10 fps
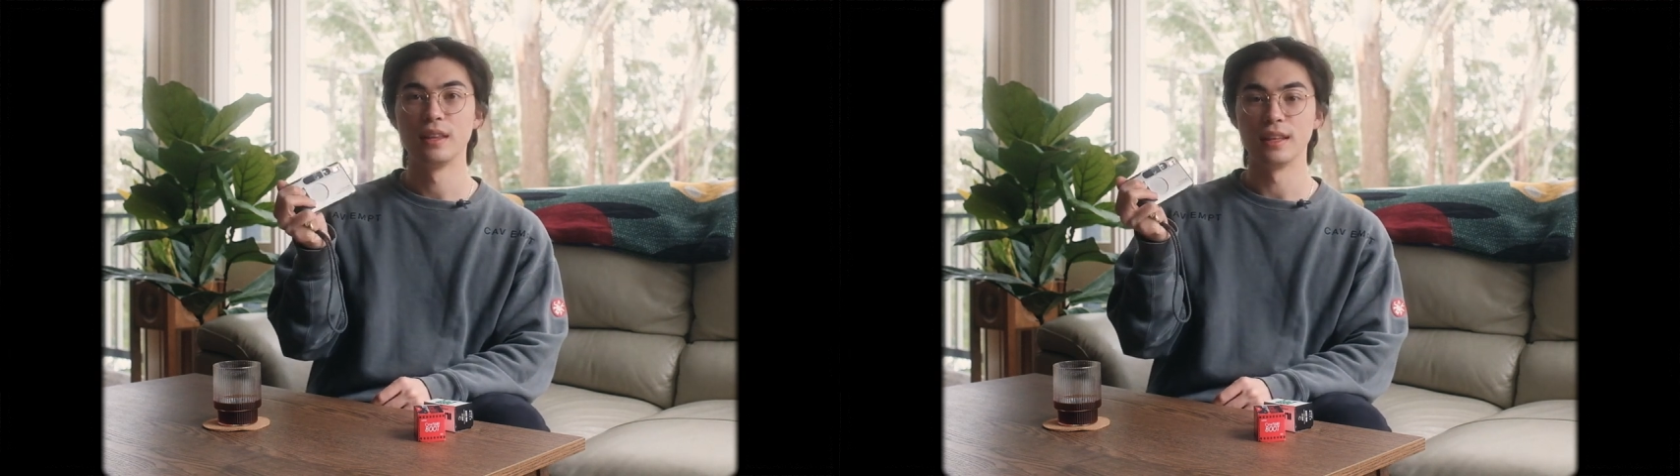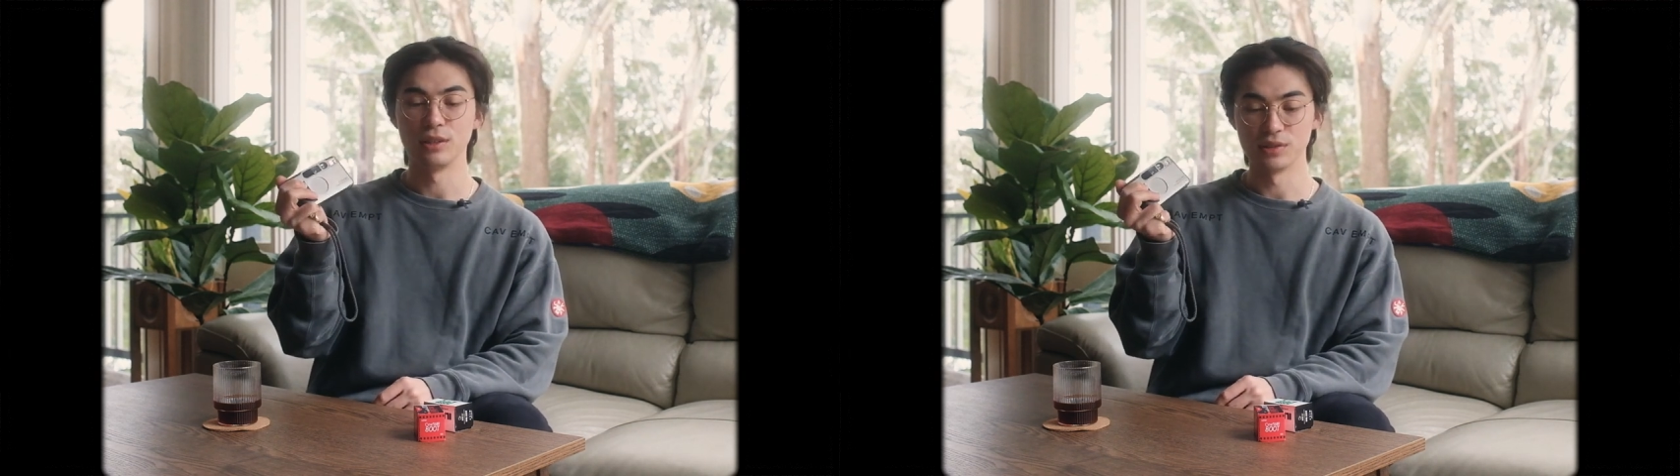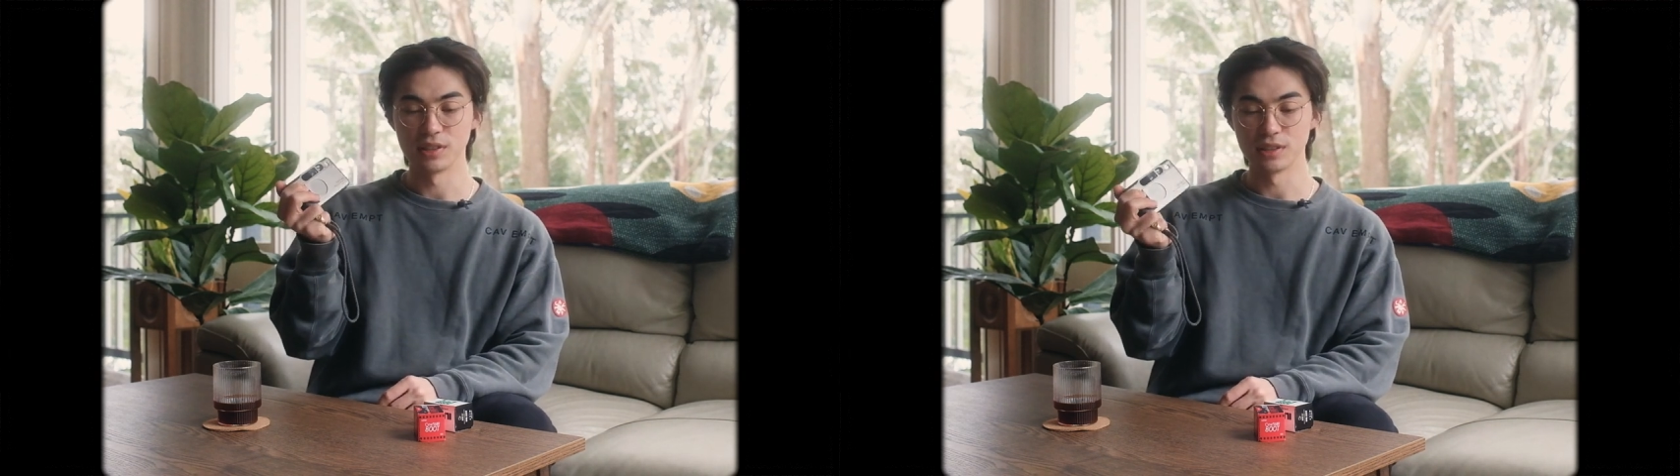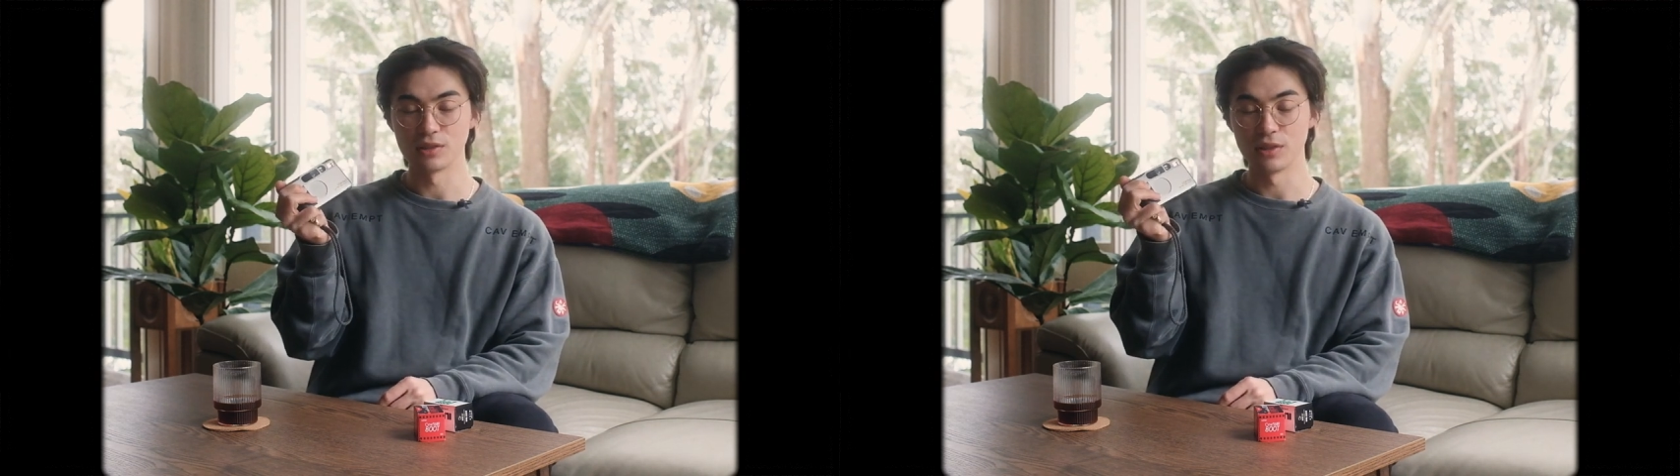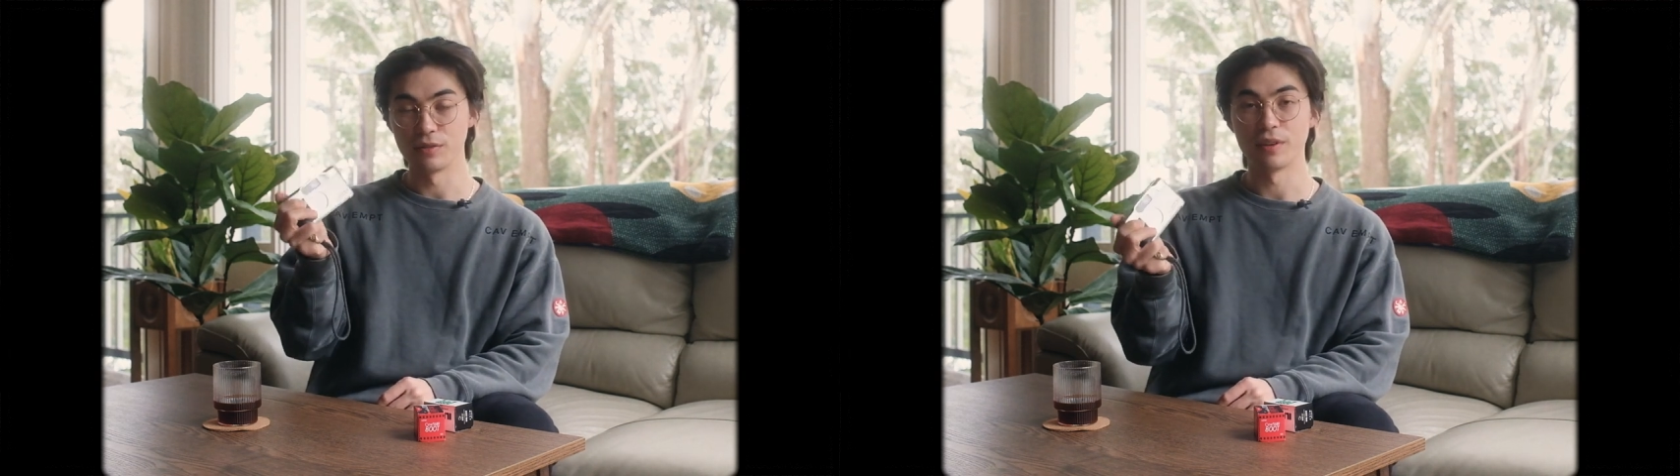that uses
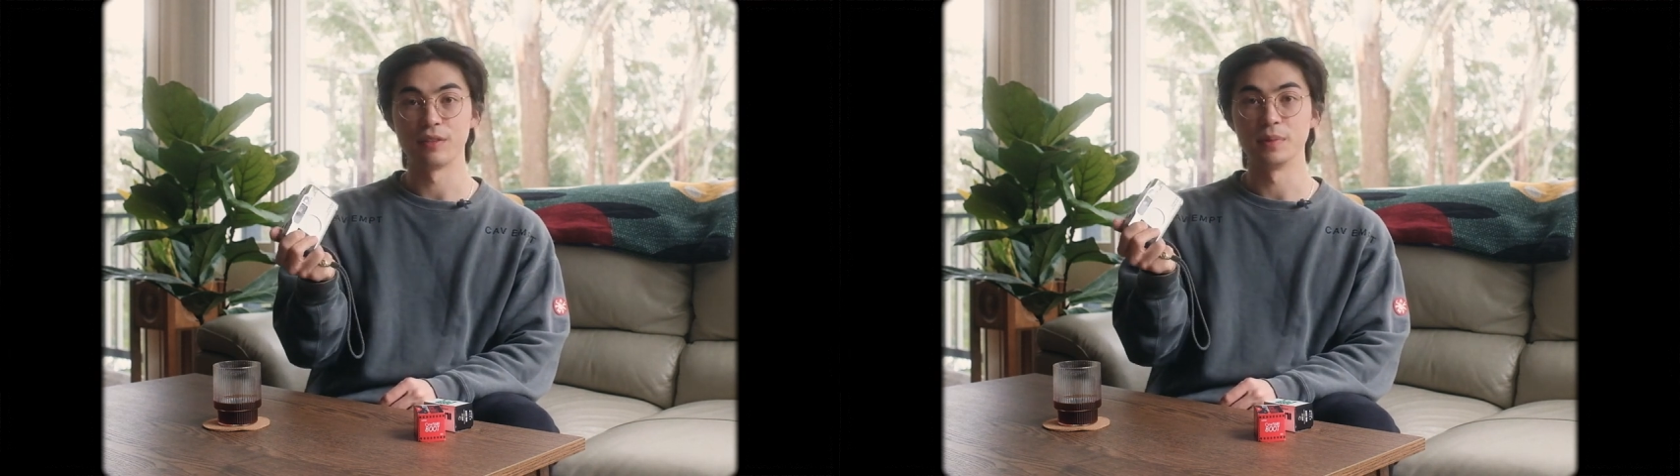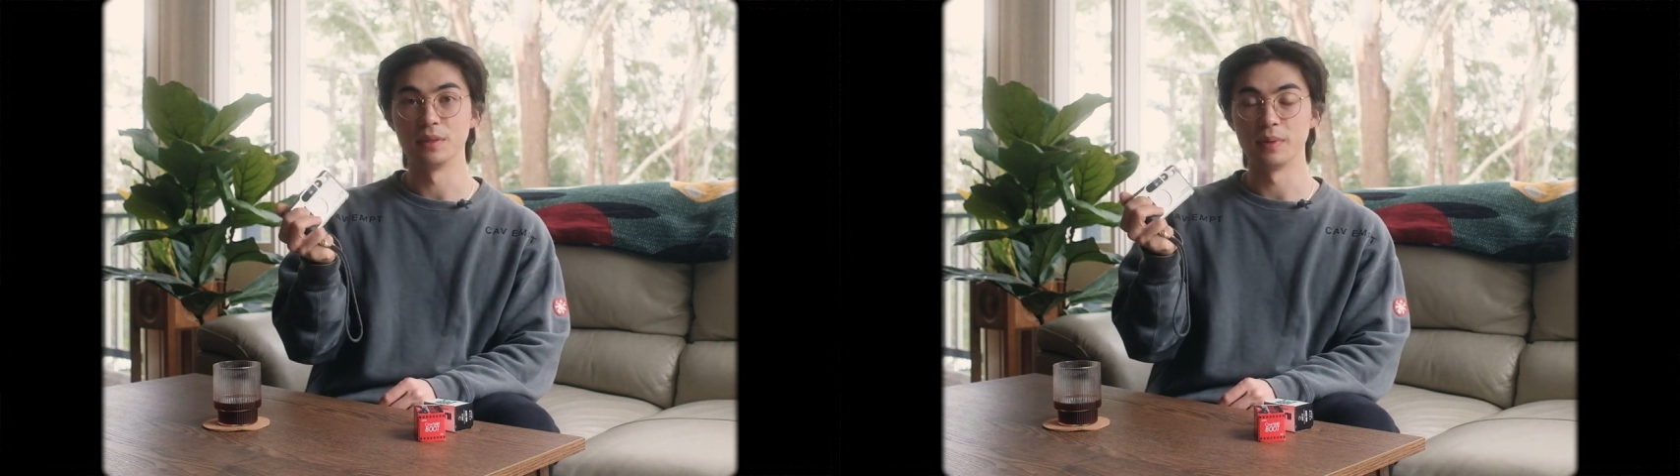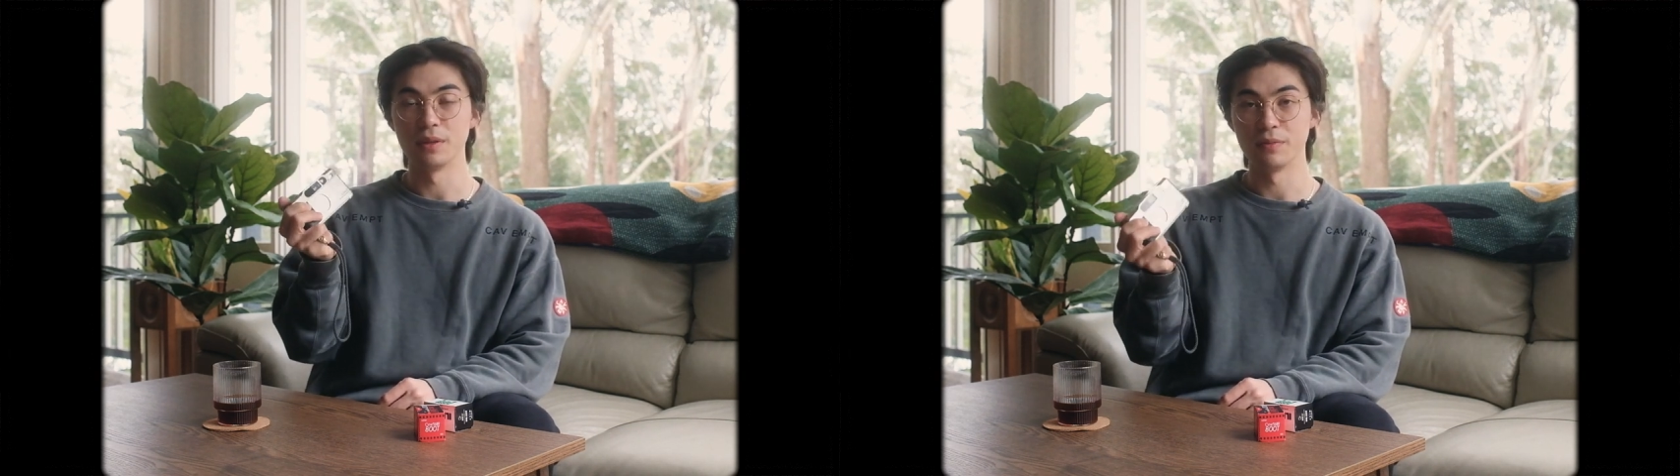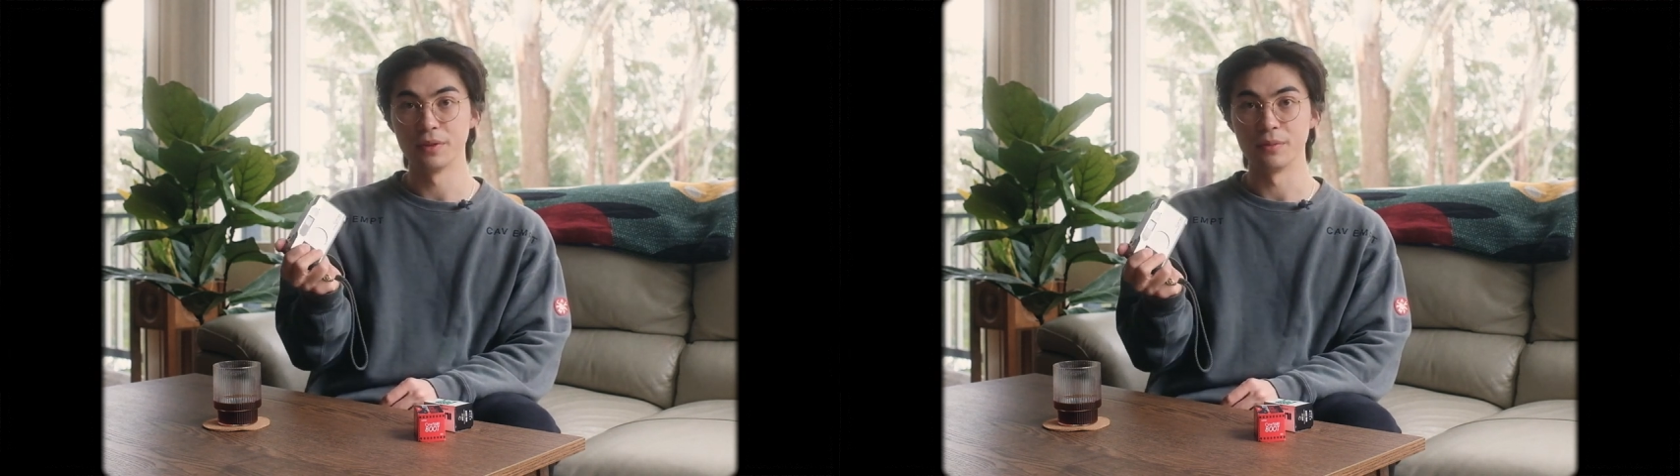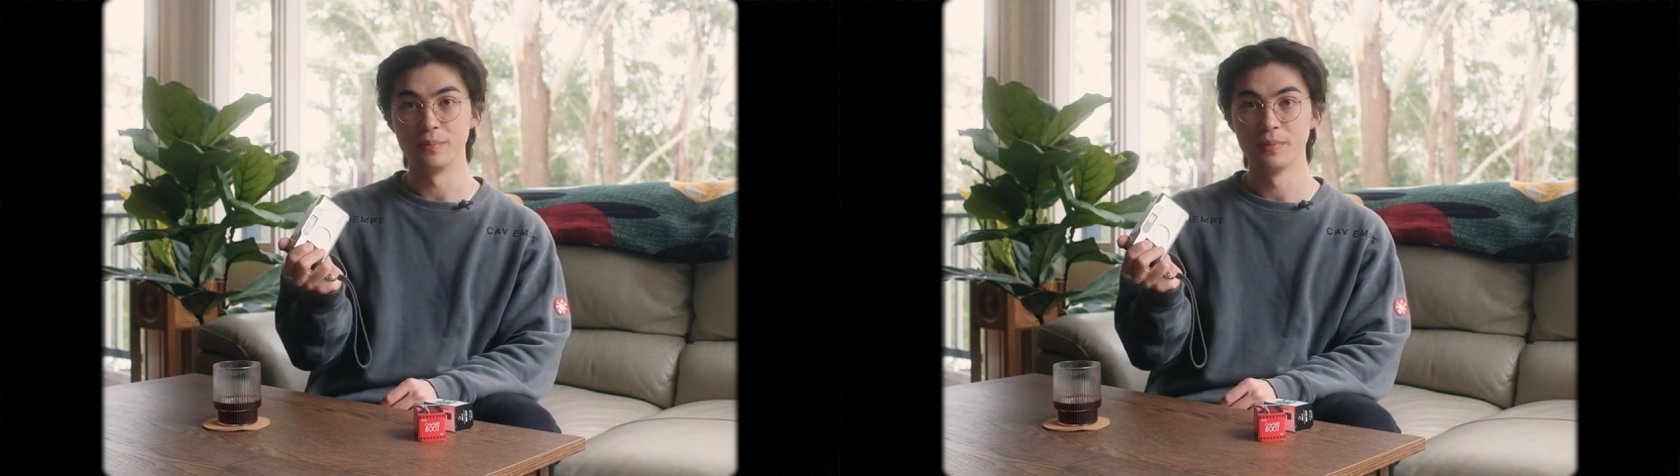35mm
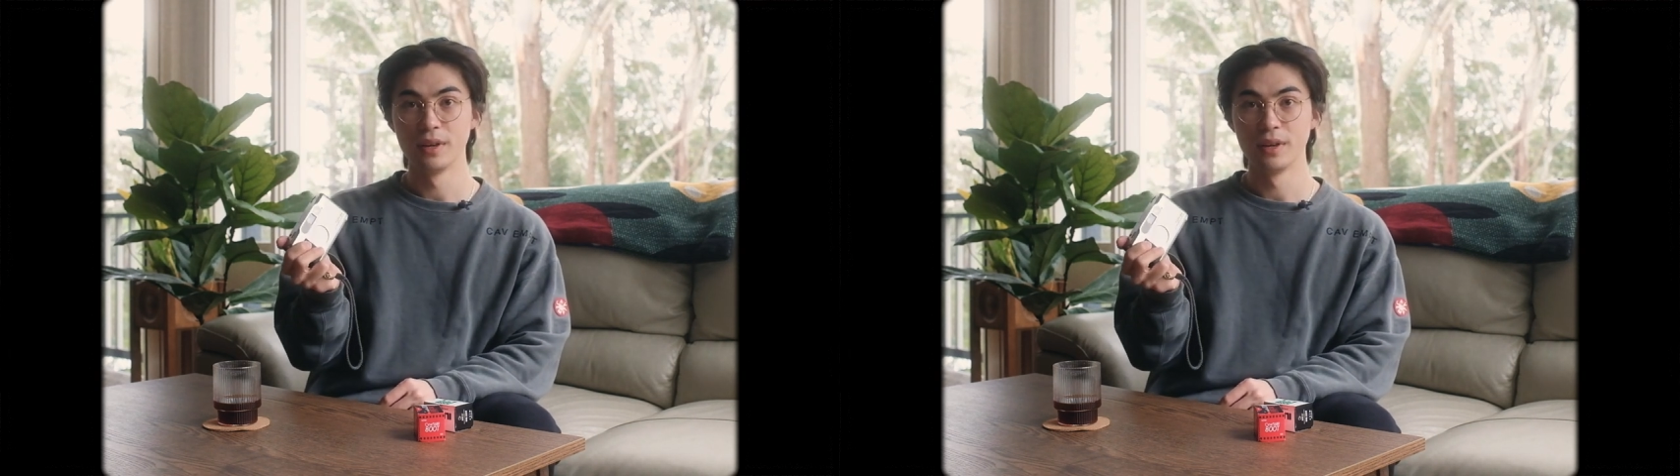film.